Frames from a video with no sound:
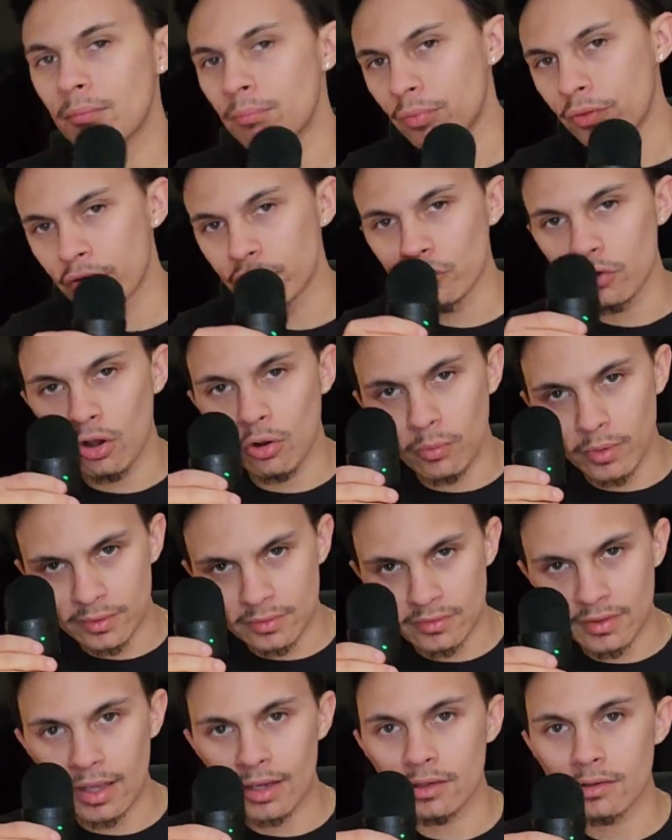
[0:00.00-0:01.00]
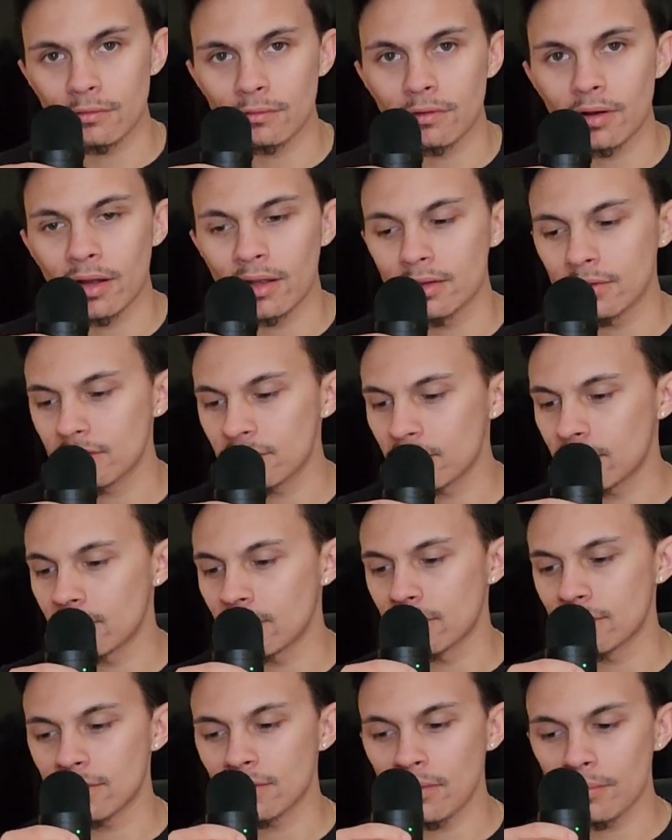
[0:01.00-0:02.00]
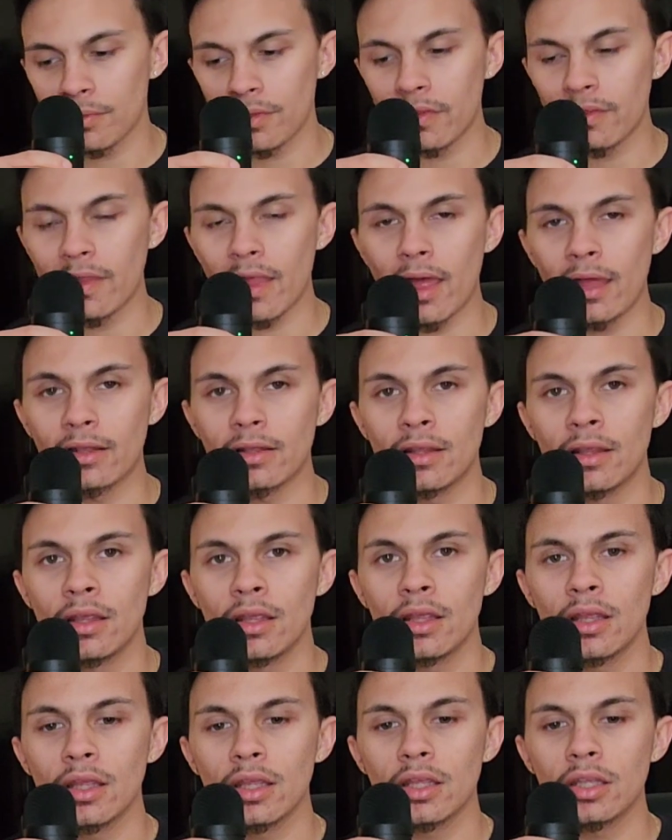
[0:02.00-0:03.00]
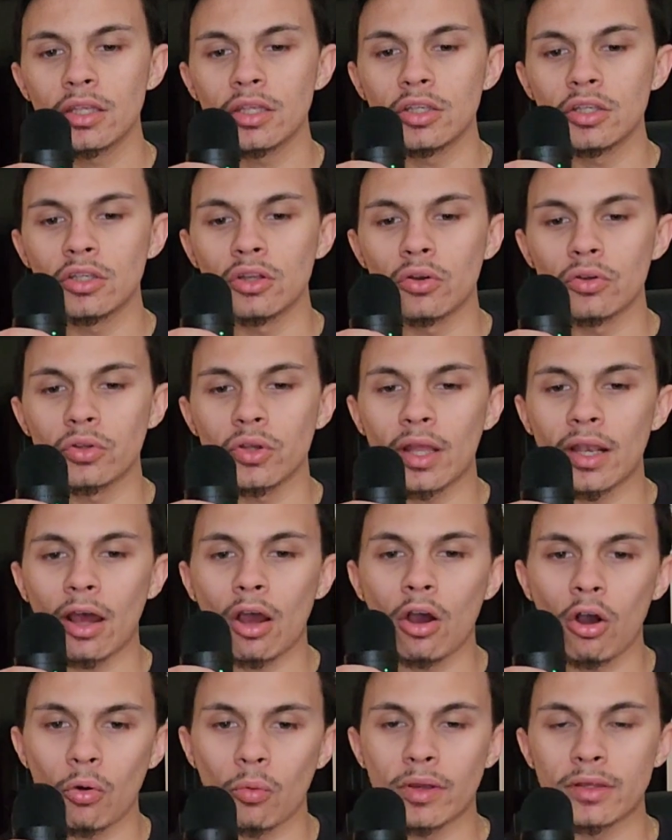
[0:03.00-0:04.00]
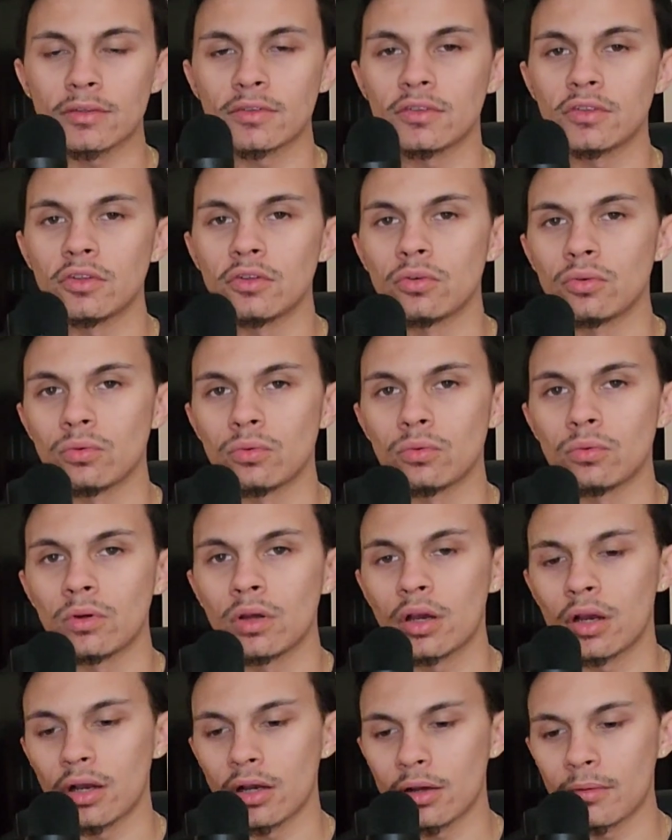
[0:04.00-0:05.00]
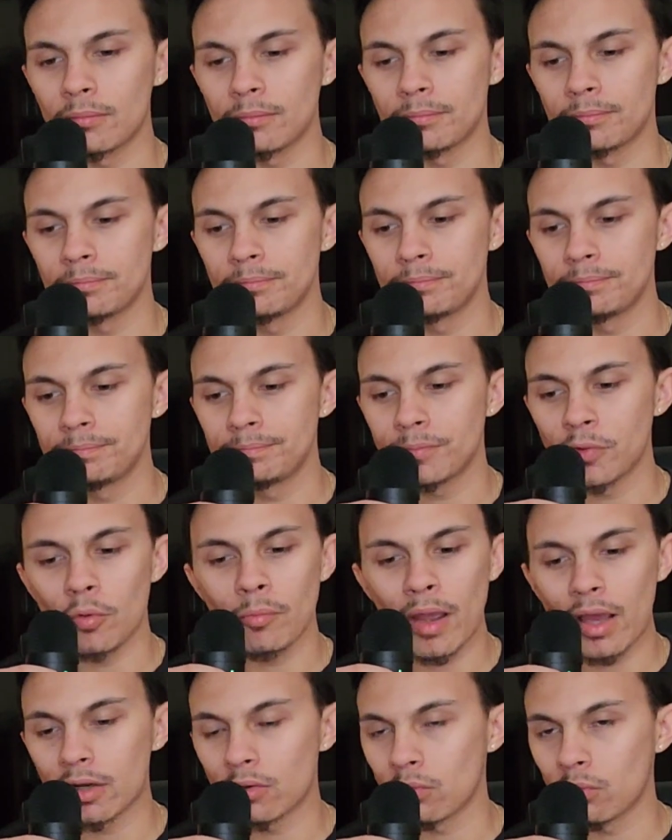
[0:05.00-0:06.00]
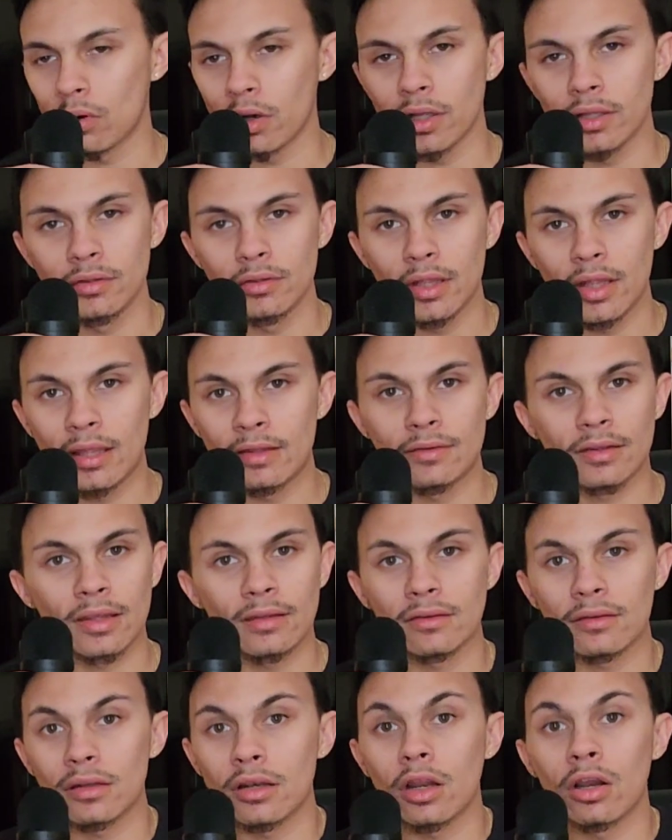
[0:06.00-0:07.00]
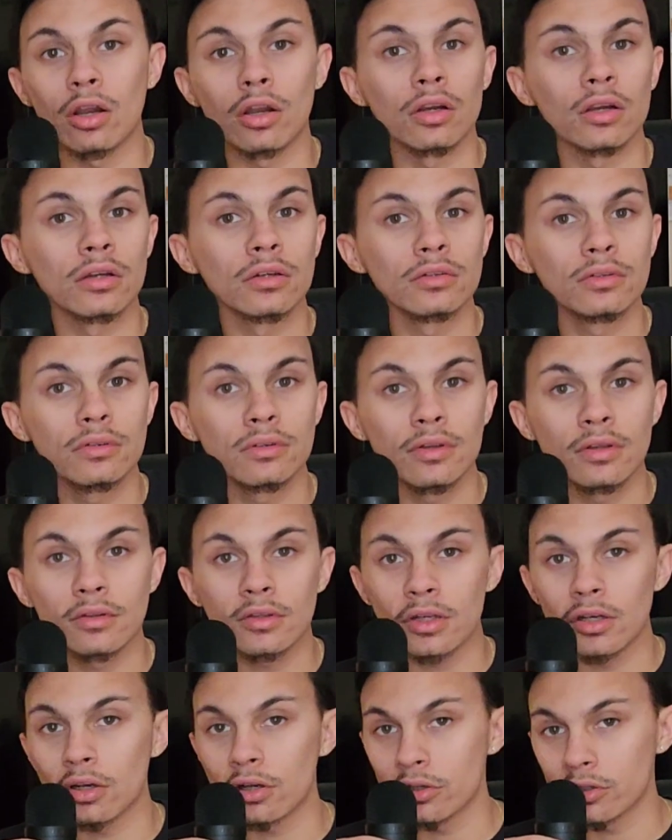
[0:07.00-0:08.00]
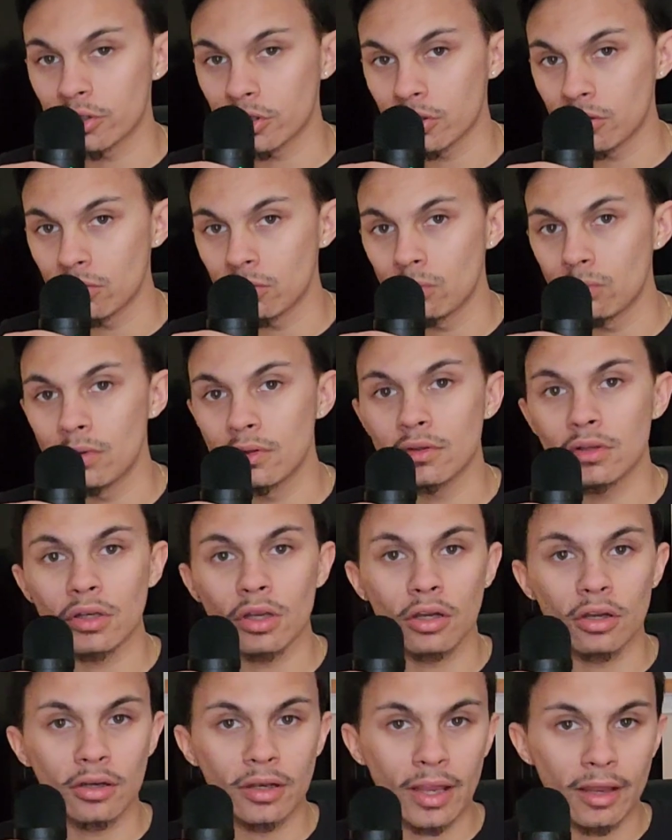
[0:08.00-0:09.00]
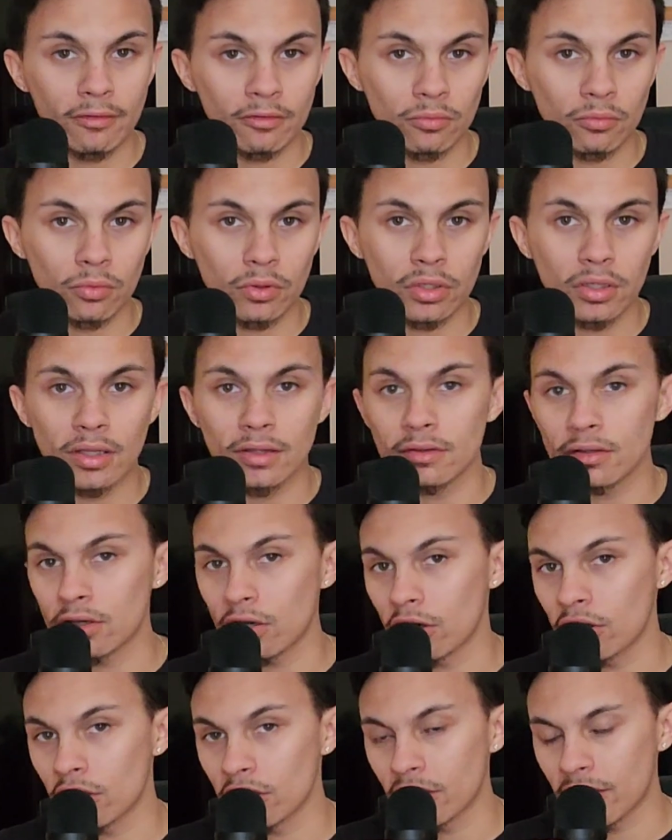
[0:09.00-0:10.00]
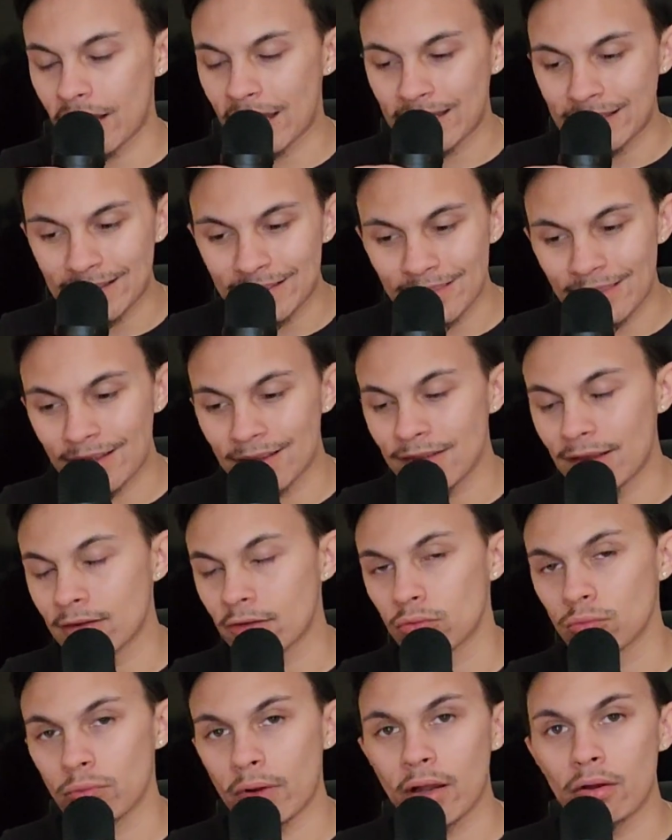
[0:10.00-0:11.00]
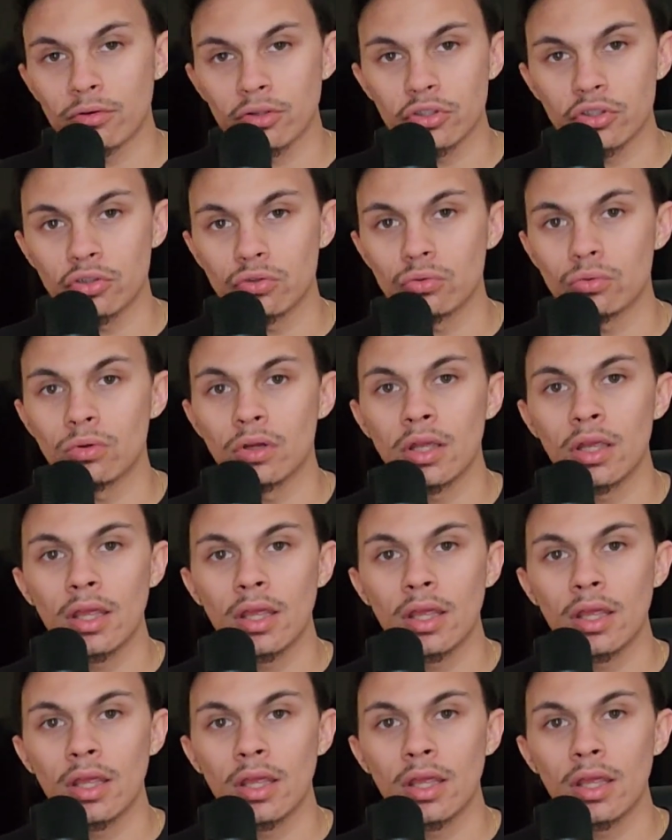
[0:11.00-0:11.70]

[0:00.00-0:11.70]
But there's always sacrifice, and it's something that you gotta always do, no matter what. It's gonna hurt. It's gonna hurt you. It's gonna hurt everyone. It's gonna hurt anything that's around you.